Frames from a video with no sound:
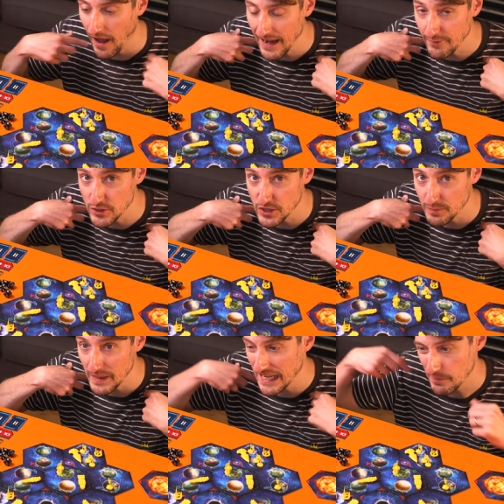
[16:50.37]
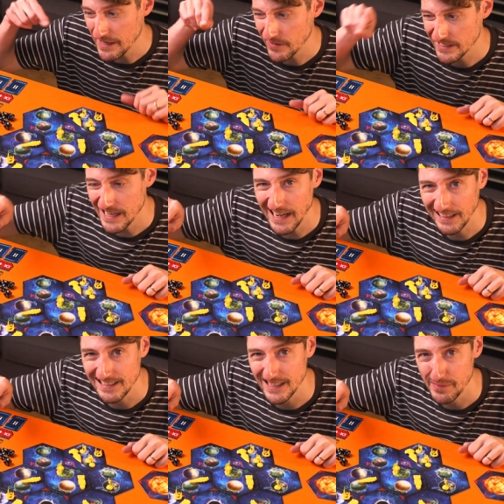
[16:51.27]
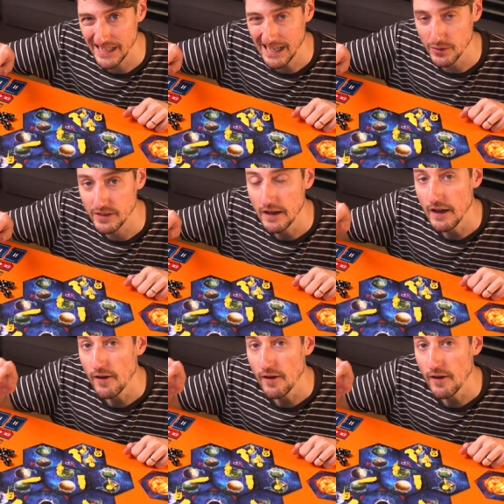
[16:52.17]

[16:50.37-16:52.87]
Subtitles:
I've just been a bit of a dick to somebody else